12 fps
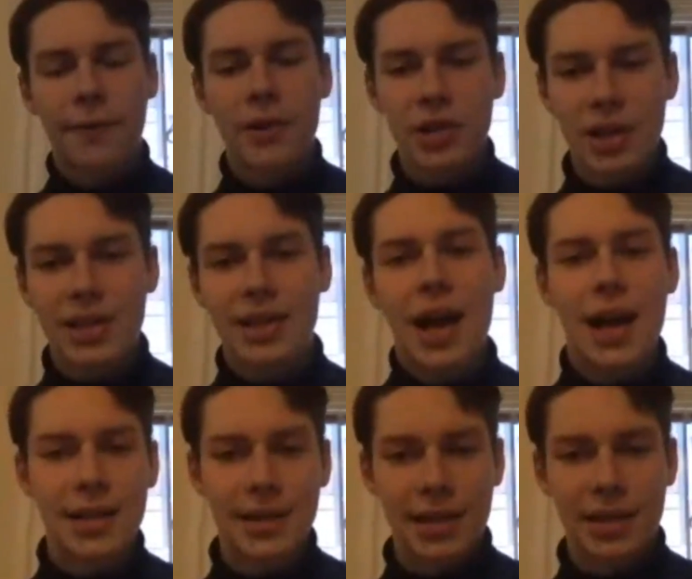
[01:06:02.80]
first in
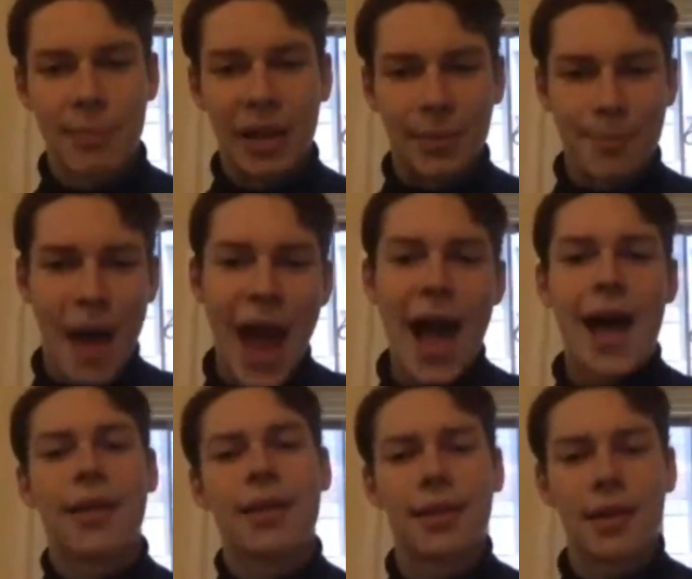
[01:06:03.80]
sciences, but
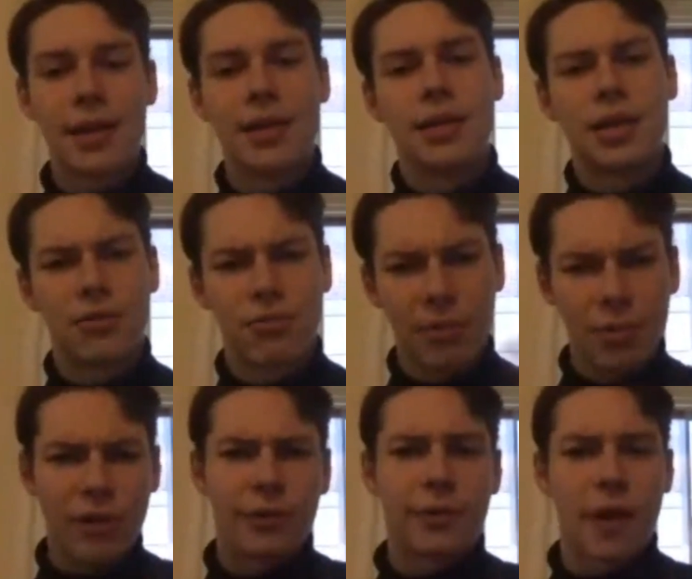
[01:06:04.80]
math is
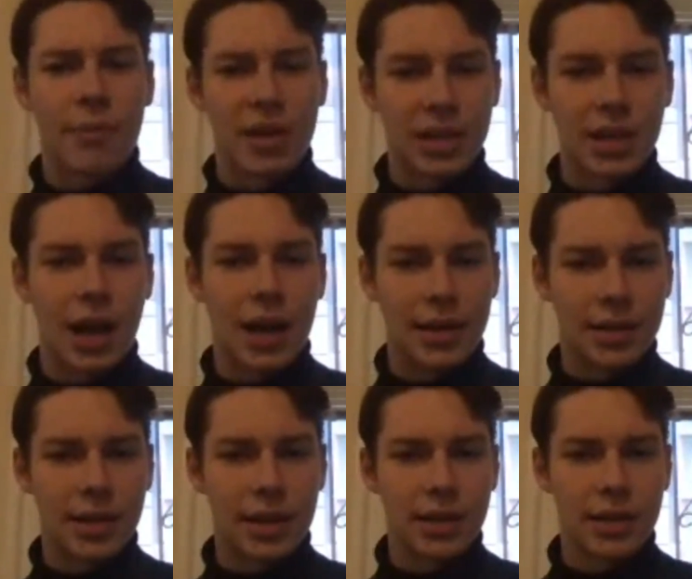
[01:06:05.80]
removed from the
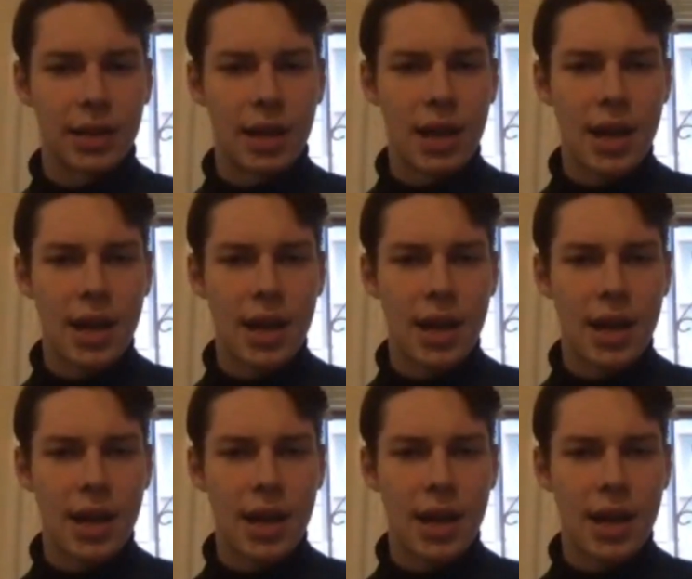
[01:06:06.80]
sciences.